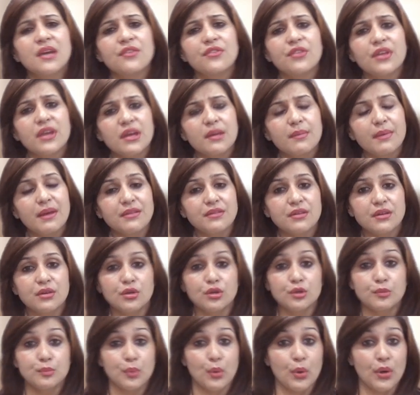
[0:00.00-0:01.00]
think about the
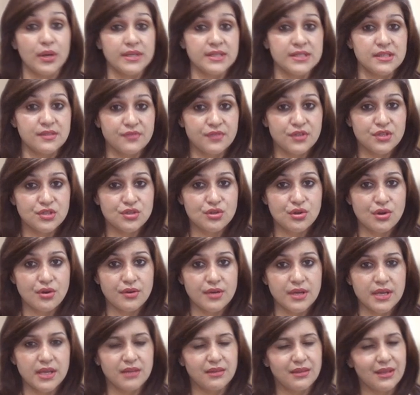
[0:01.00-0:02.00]
good points of the
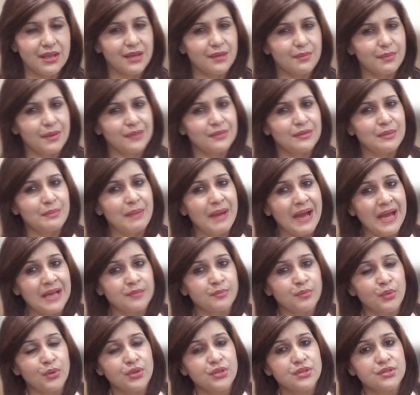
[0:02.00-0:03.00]
story, think about the bad
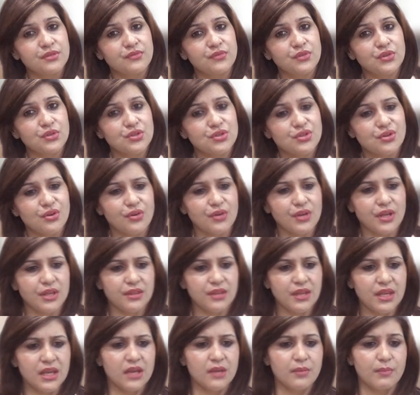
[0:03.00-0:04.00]
points of the story,
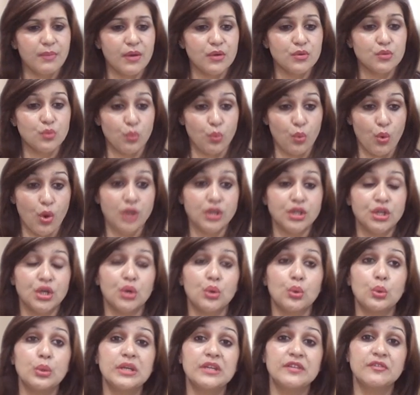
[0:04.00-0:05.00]
think about what
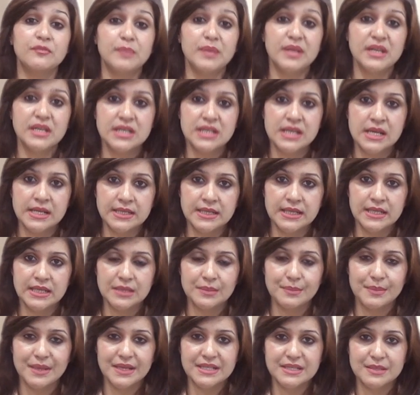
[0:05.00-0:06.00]
could have been done in
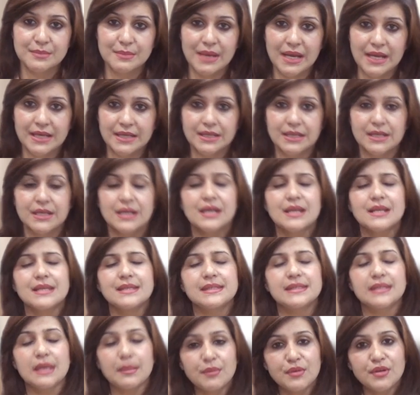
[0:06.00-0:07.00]
a better manner,
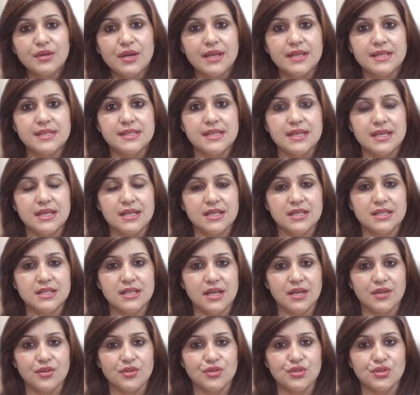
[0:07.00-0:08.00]
summarize the
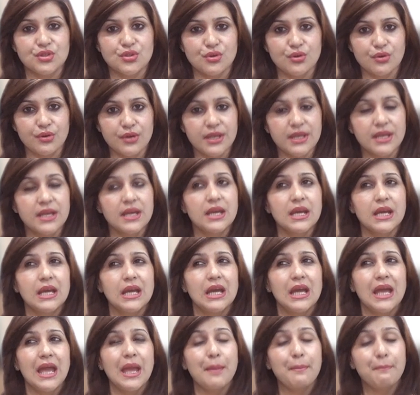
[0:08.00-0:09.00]
entire story,
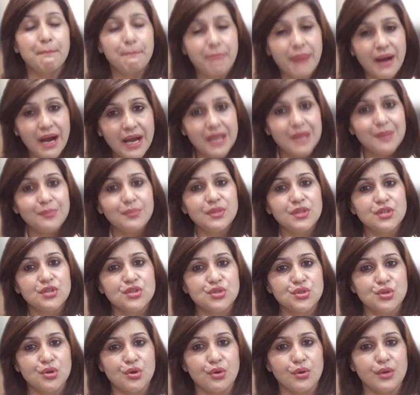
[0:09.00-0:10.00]
imbibe the
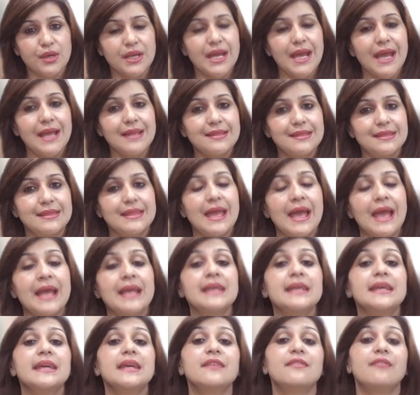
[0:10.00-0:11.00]
story, and
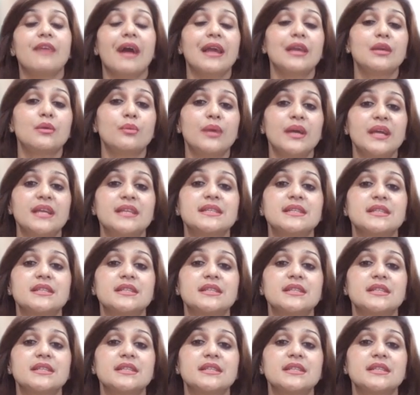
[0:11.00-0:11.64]
then evaluate